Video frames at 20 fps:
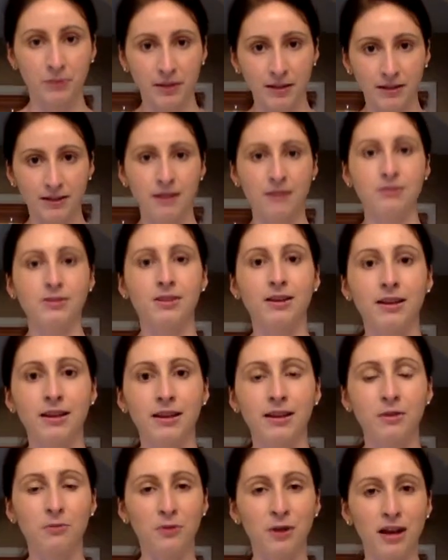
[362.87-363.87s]
breathing out, sucking
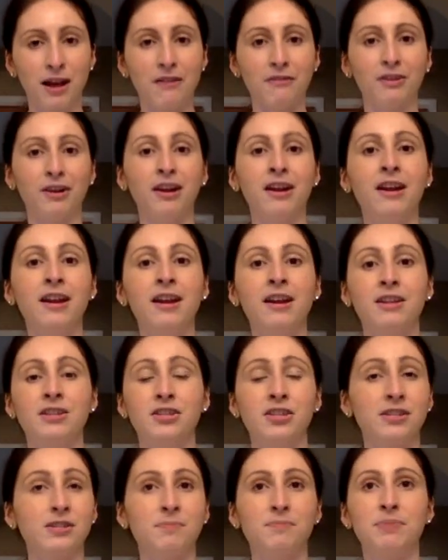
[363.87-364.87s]
in, whatever.
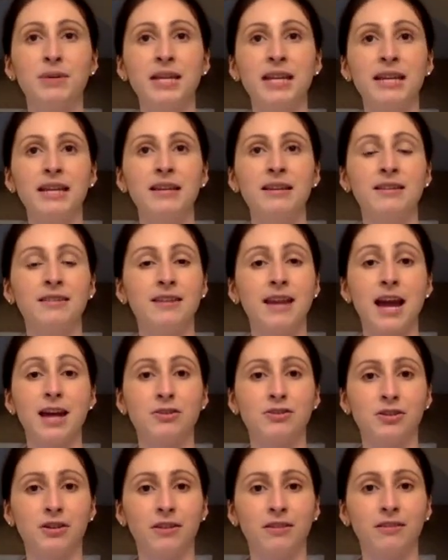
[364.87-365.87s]
Just be
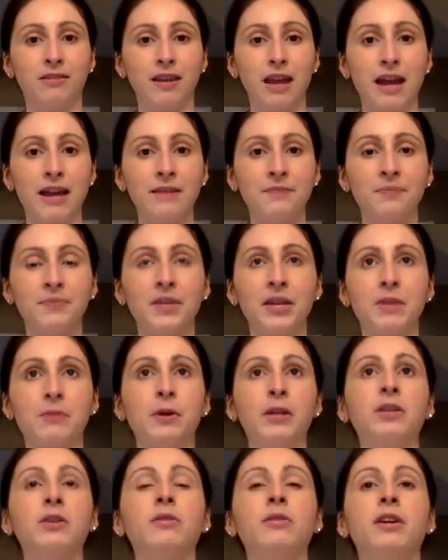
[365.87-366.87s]
natural, okay? And
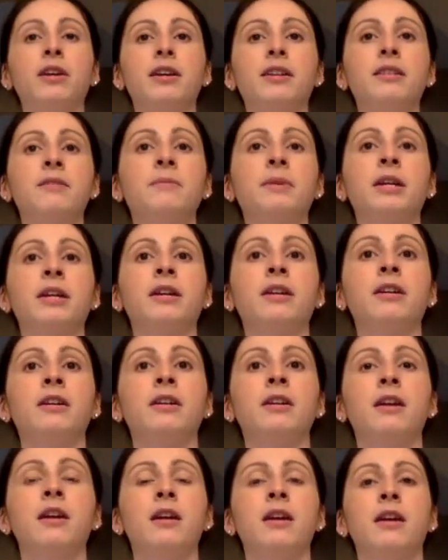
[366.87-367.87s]
when you look in the mirror,
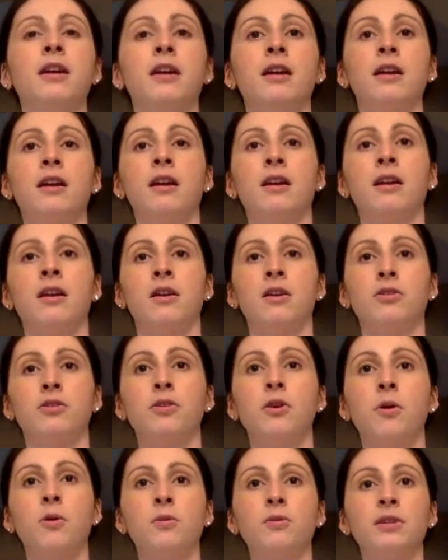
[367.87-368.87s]

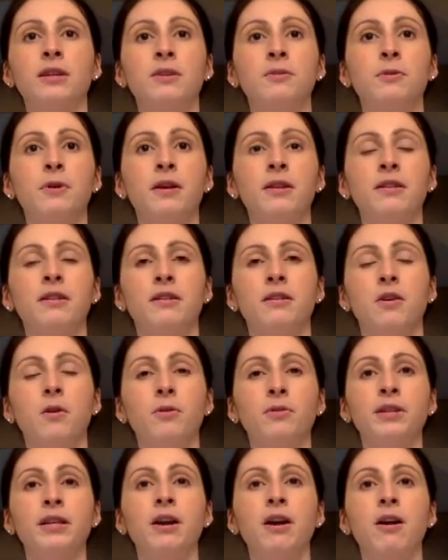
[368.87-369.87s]
the only
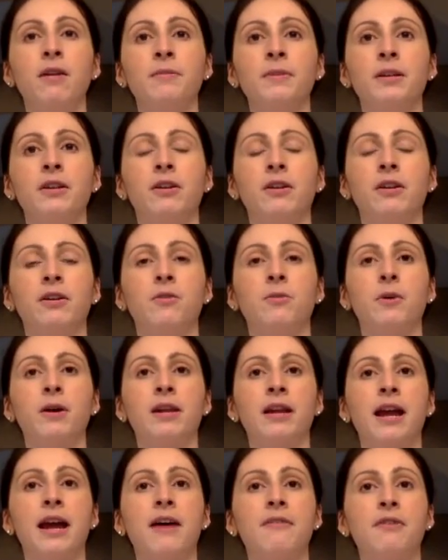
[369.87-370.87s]
arm that you're going to want
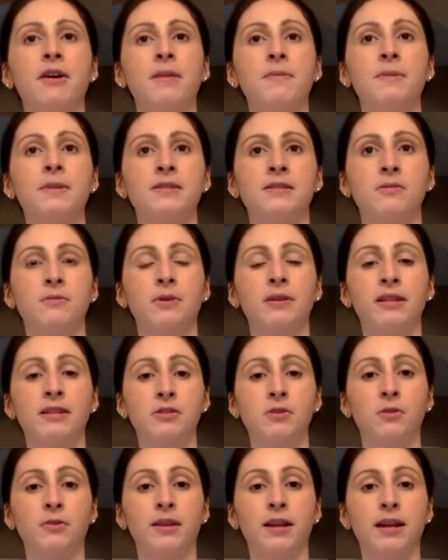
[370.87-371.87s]
to have up is the one that's
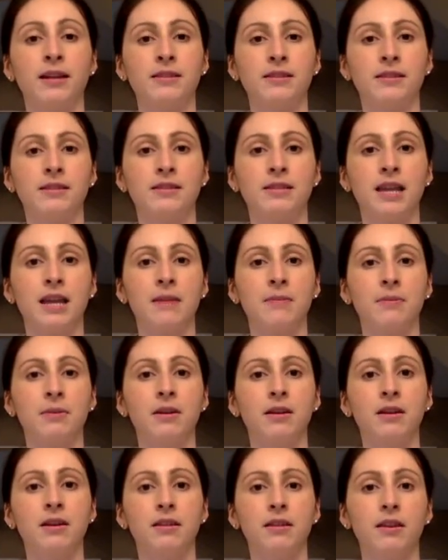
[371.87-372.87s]
holding onto the tape.
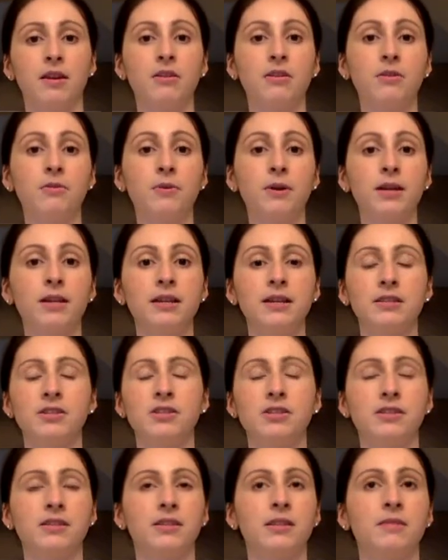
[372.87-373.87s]
The other one is
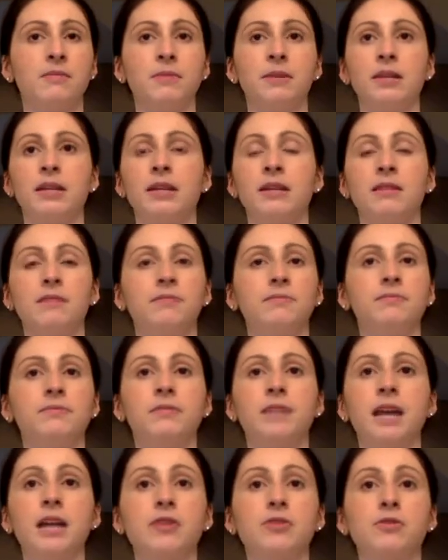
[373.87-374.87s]
just going to be
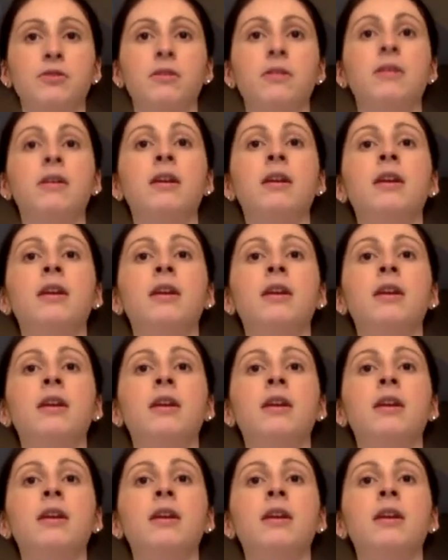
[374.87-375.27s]
natural.